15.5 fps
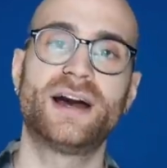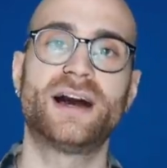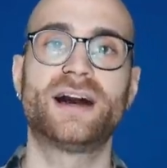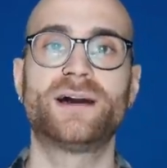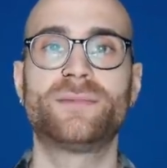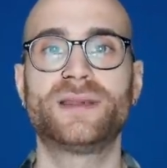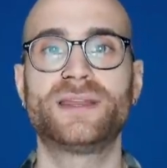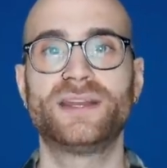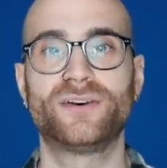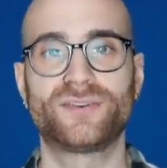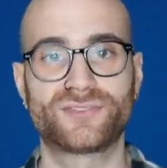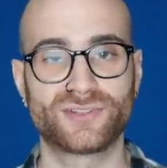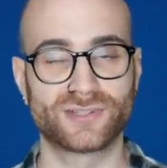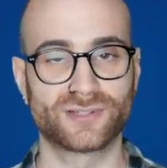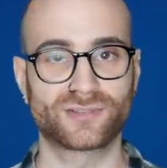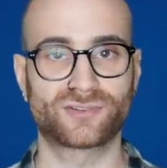Um, he
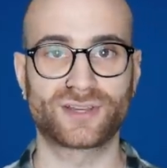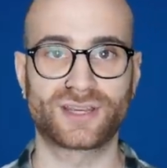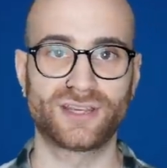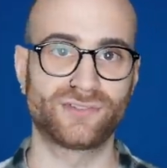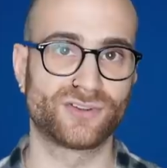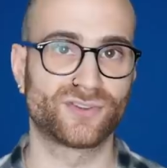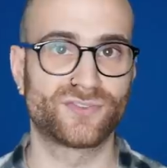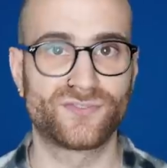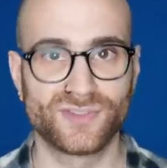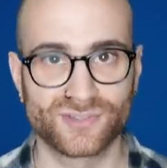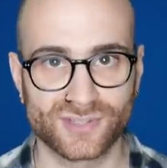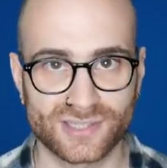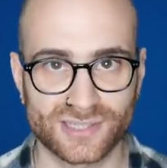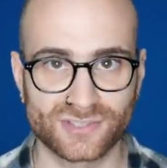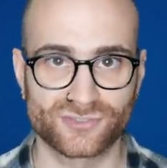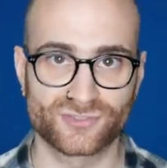often looks like he's not
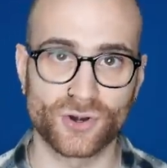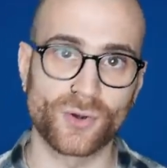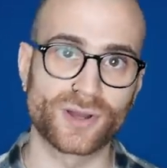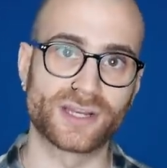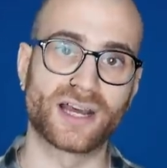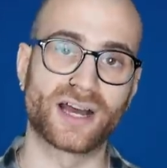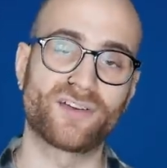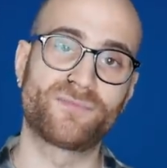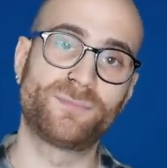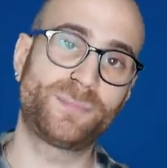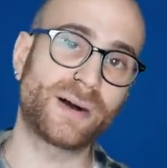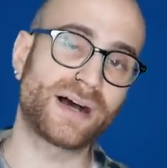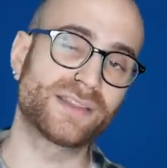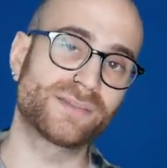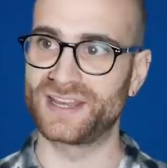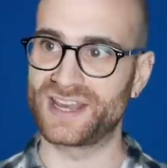physically strong enough,
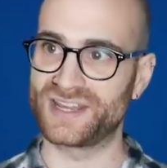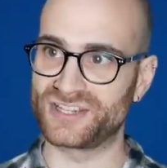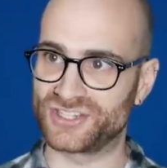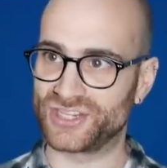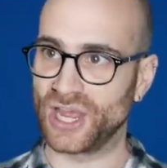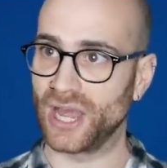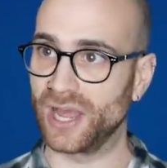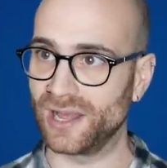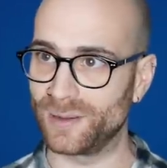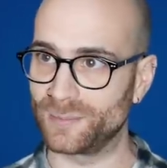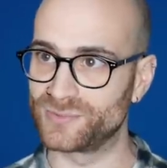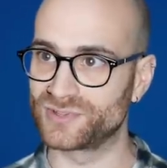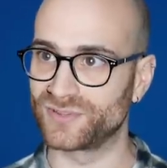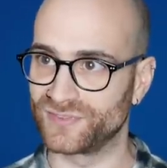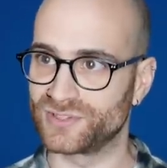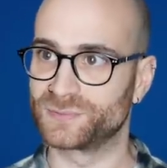but in
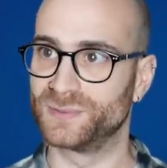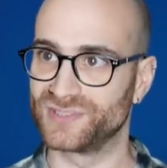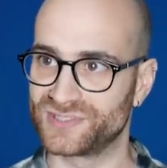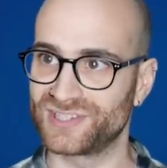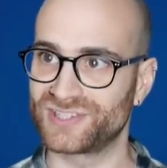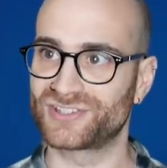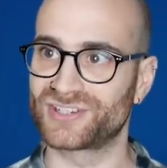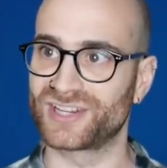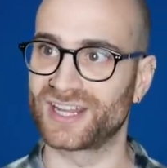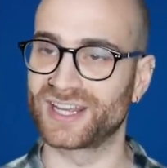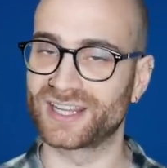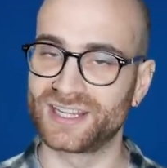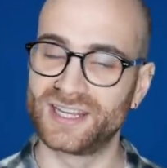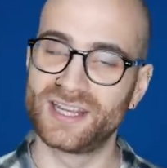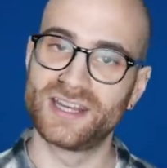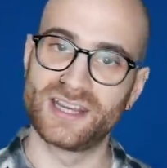terms of his
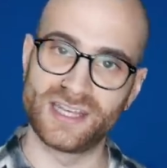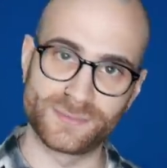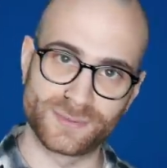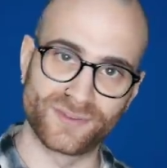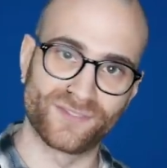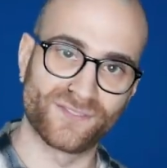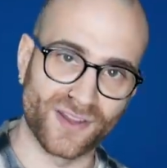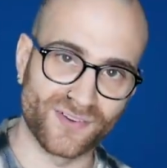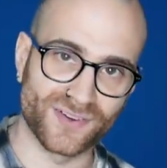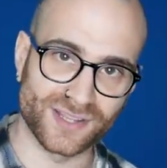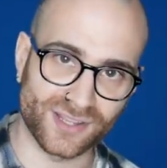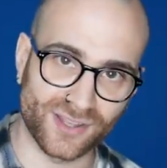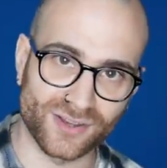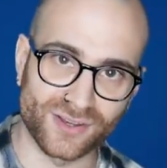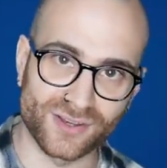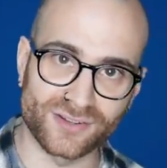positioning, he's been very
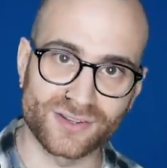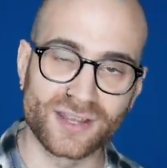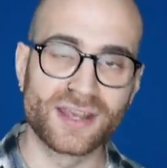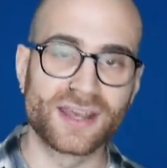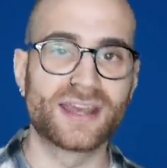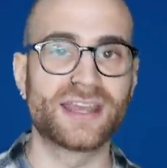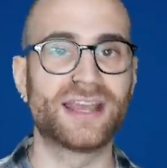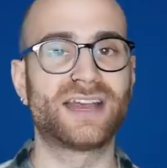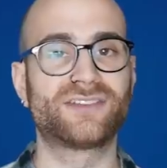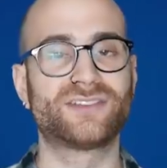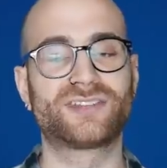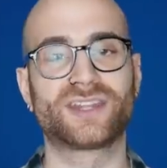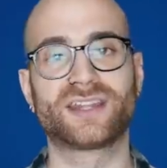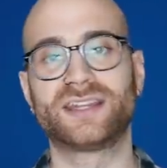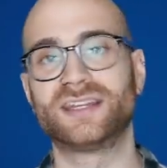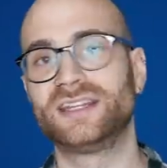good. He hasn't
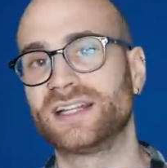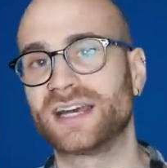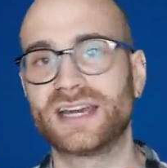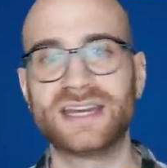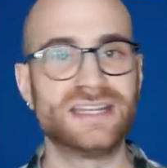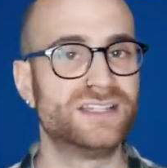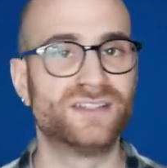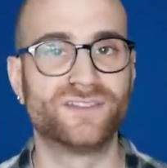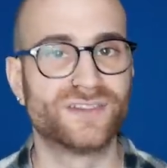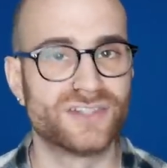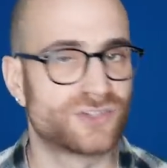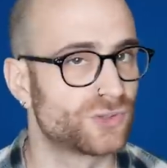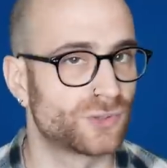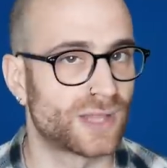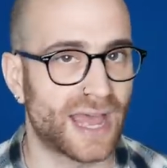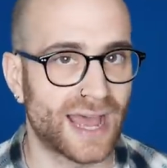done any like
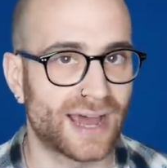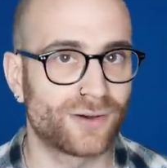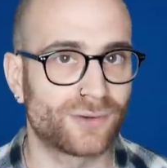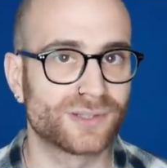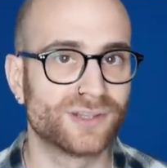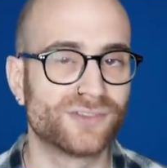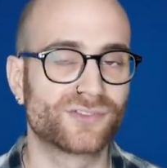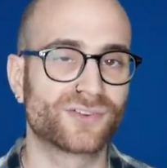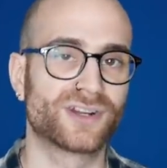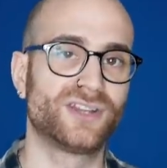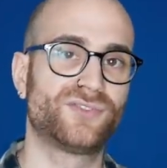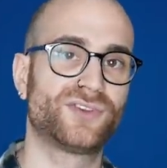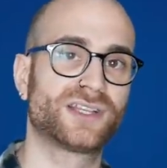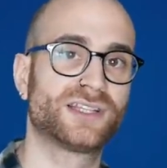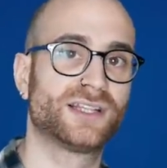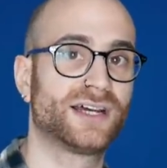individual house or
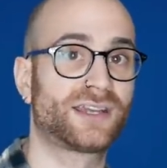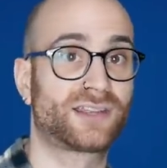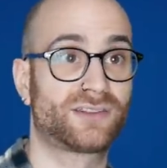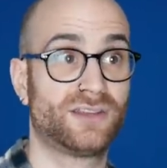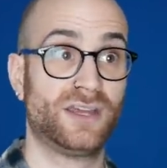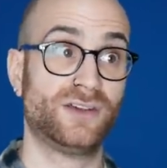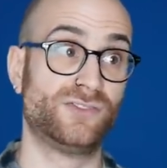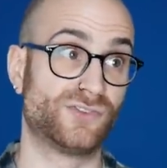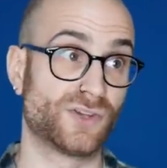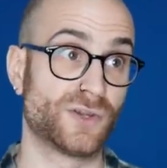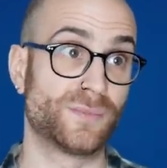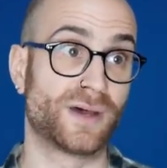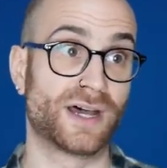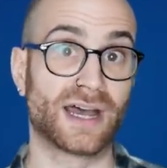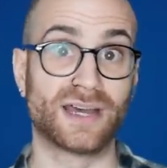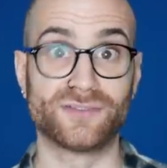anything like
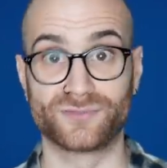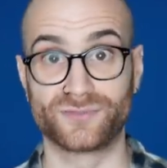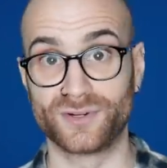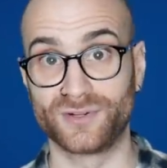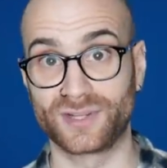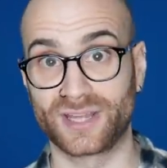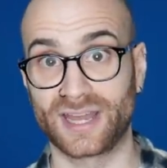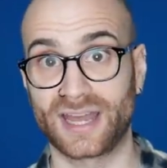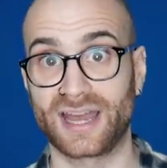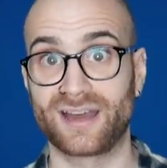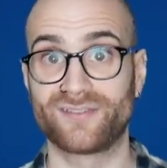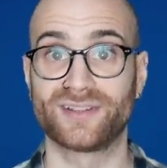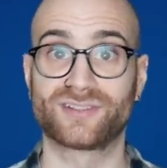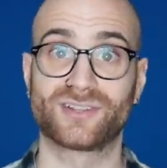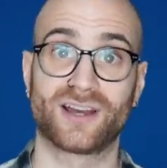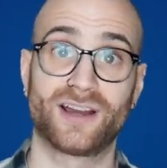Zuma and Rudiger
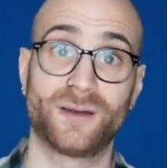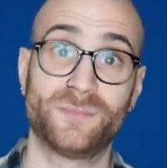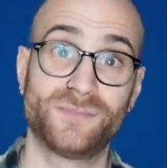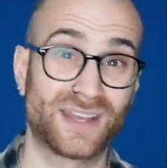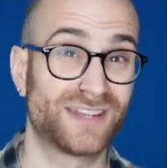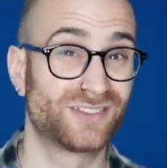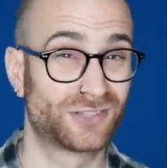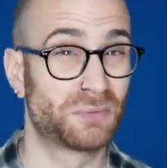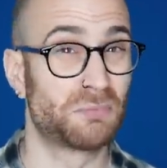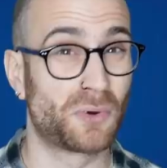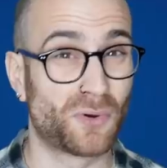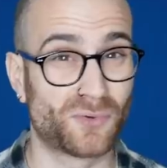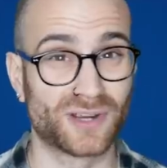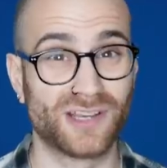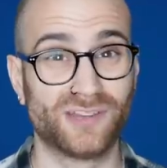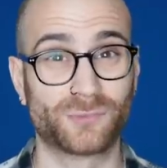have at times, and
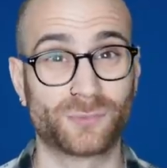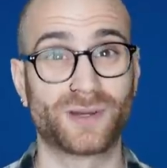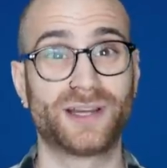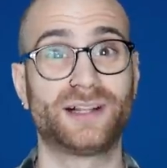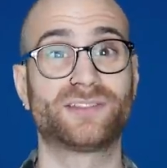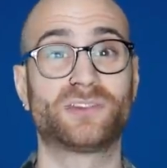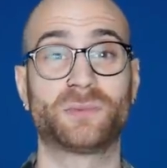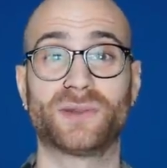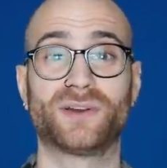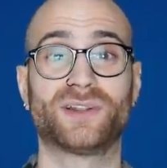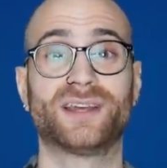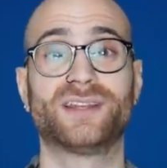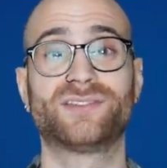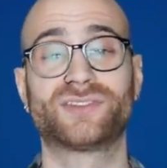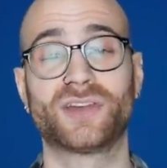Tomori as well, to be honest.